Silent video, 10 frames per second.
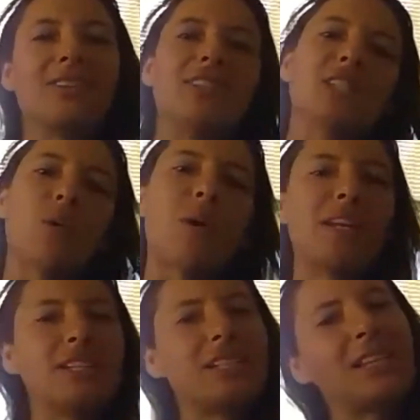And so I
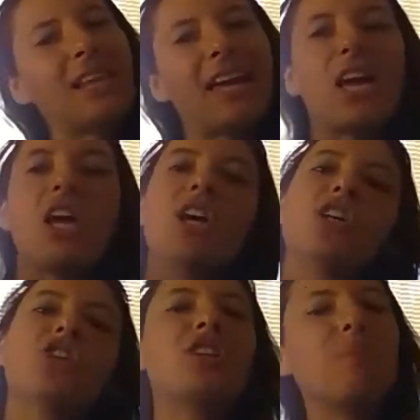need to like
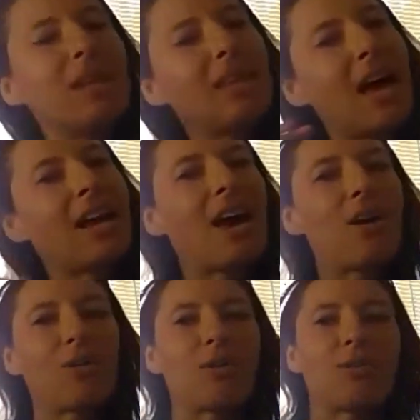shimmy that
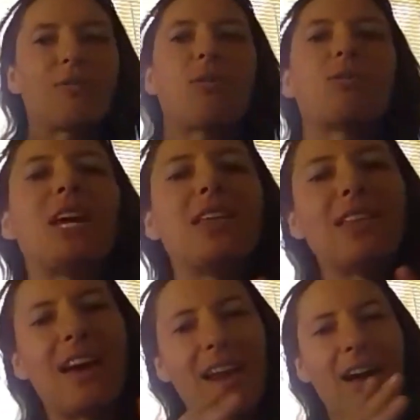out or rotate
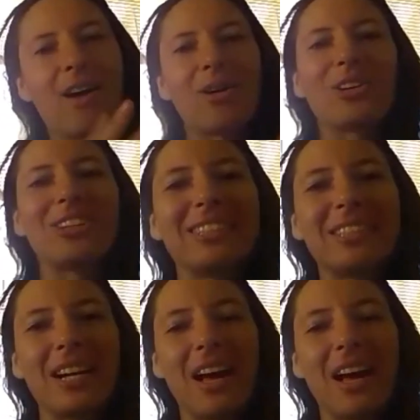that out or,